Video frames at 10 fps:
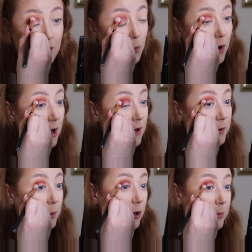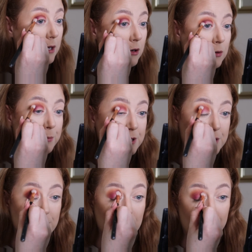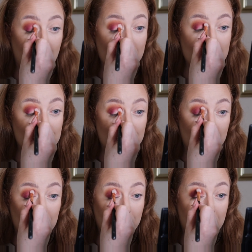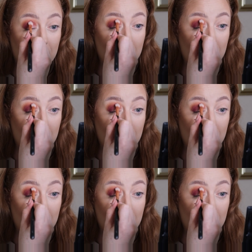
what have you all been up to so far this January?